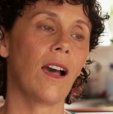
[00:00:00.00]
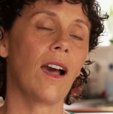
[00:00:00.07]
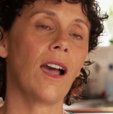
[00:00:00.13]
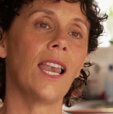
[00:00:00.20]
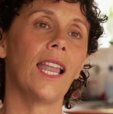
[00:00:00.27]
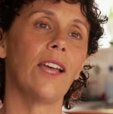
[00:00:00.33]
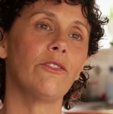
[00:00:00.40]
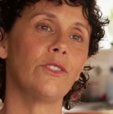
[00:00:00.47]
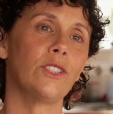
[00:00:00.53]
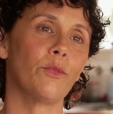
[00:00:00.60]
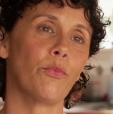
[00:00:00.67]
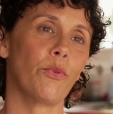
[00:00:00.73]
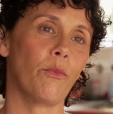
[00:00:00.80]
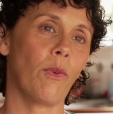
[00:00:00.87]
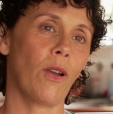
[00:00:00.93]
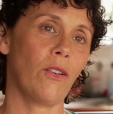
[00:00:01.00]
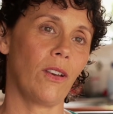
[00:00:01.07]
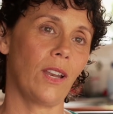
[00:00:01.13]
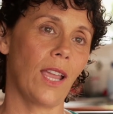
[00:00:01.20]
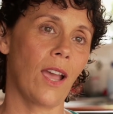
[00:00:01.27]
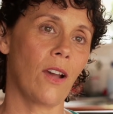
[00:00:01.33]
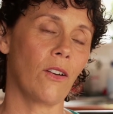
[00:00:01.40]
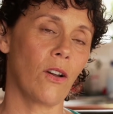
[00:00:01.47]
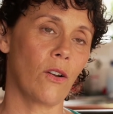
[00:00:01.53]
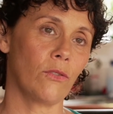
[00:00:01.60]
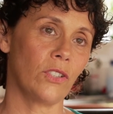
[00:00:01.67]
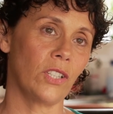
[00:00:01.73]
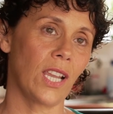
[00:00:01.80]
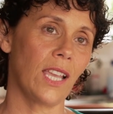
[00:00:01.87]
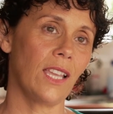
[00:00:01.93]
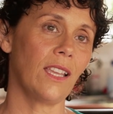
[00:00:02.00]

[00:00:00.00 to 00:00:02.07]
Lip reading: I love to promote our culture.